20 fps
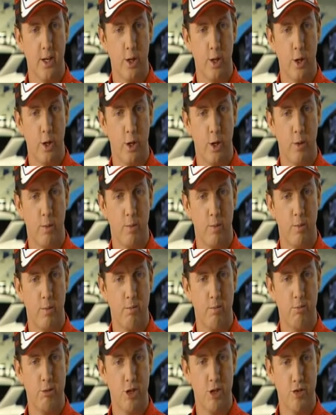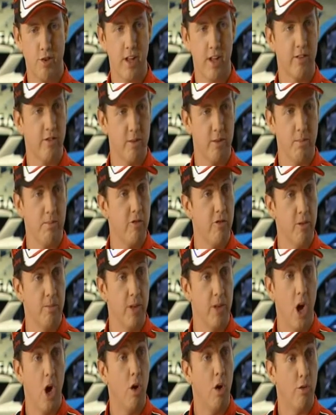lot of strength
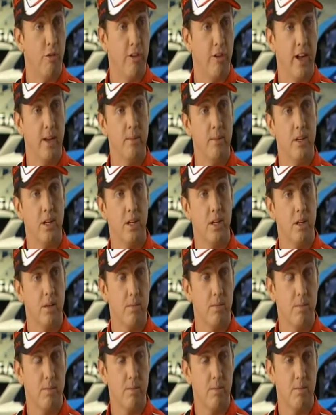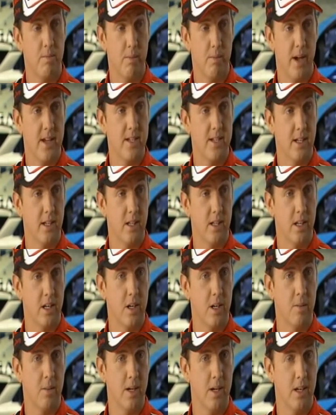from the whole family,
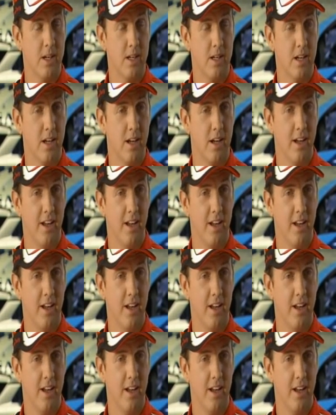basically. I mean,